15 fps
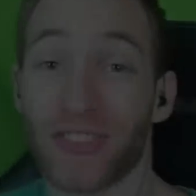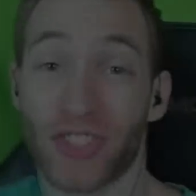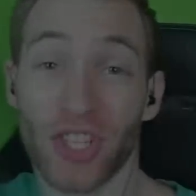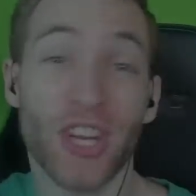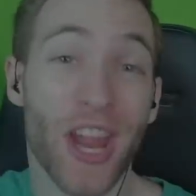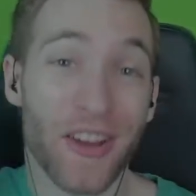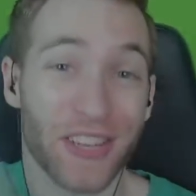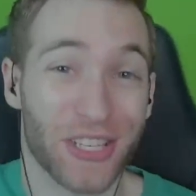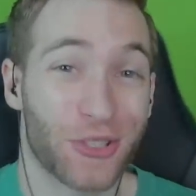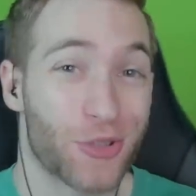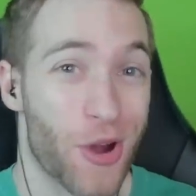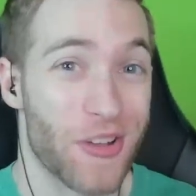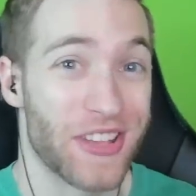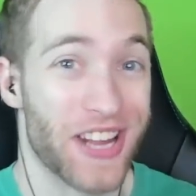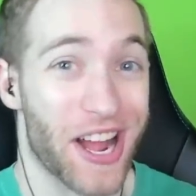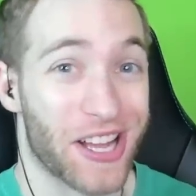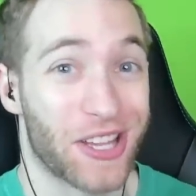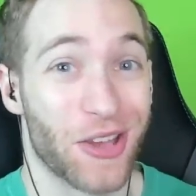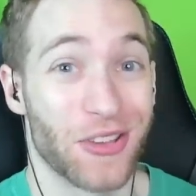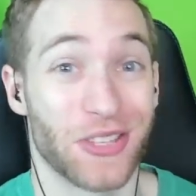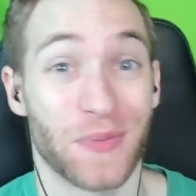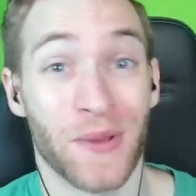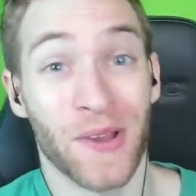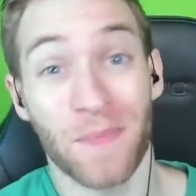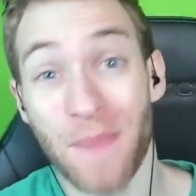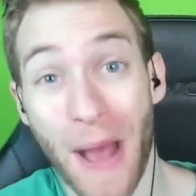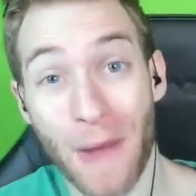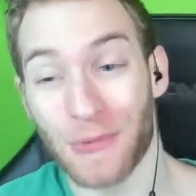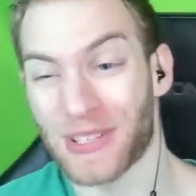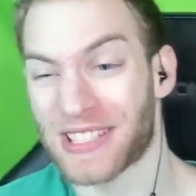Generic Control in the Duck Goose. We're here
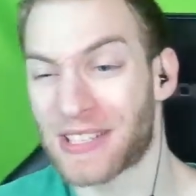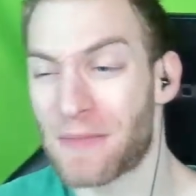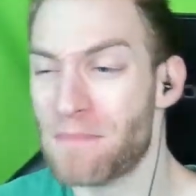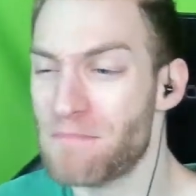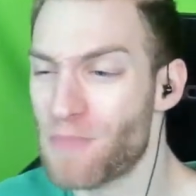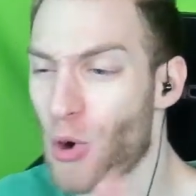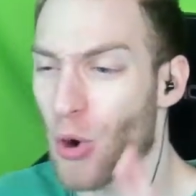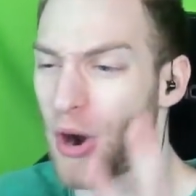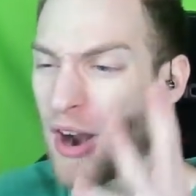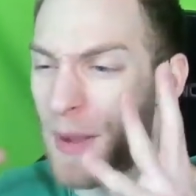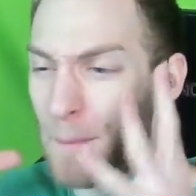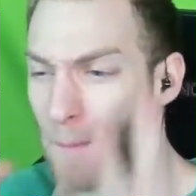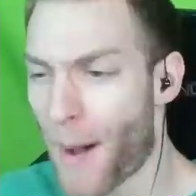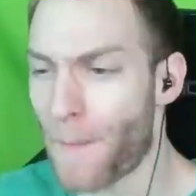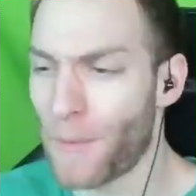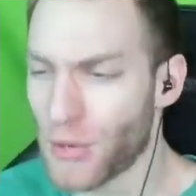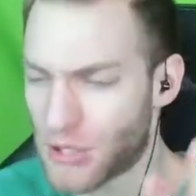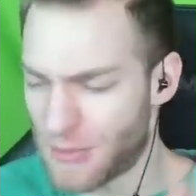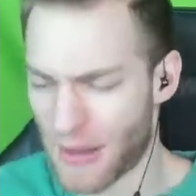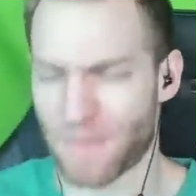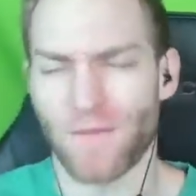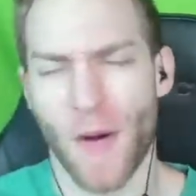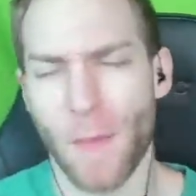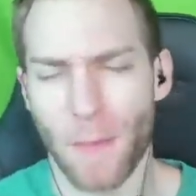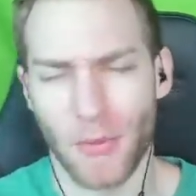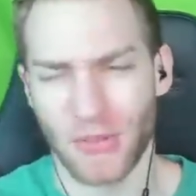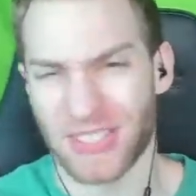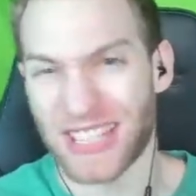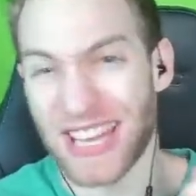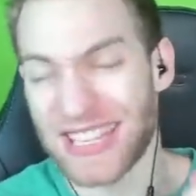back with some more Bumbles
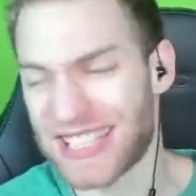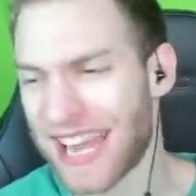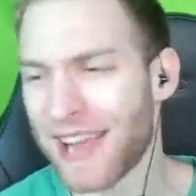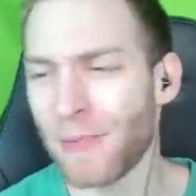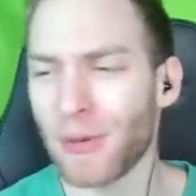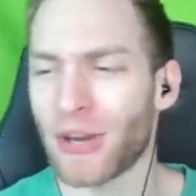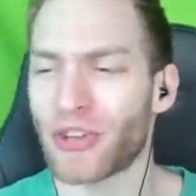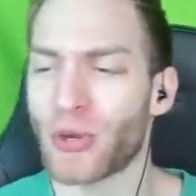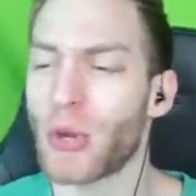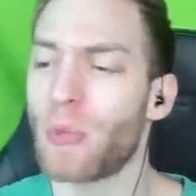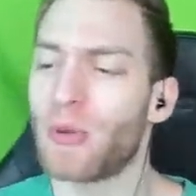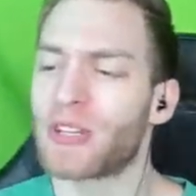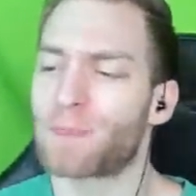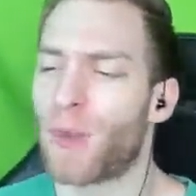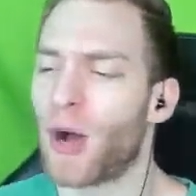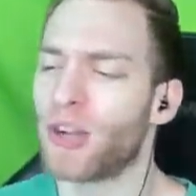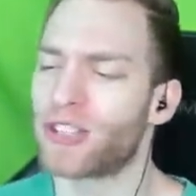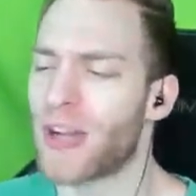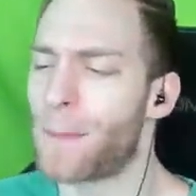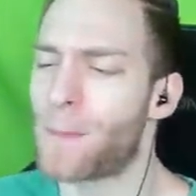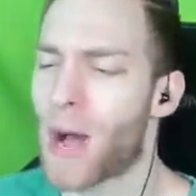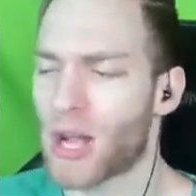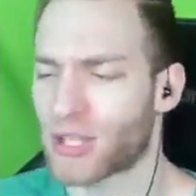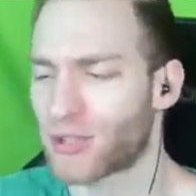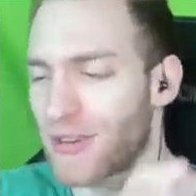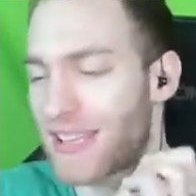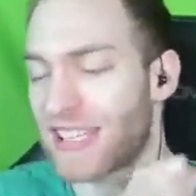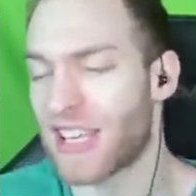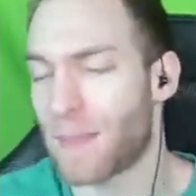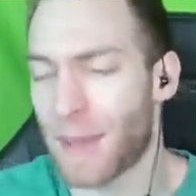McFumbles. Today we are doing which Punch-Out boxer
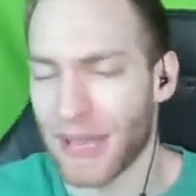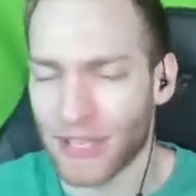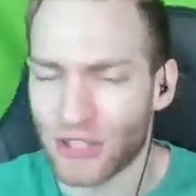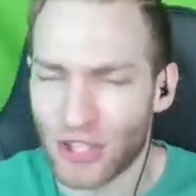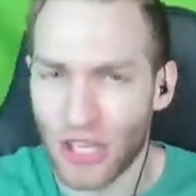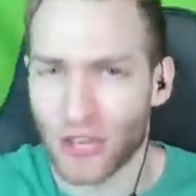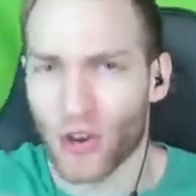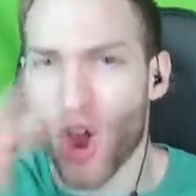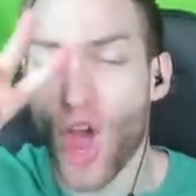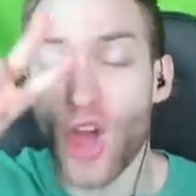is the biggest cheater.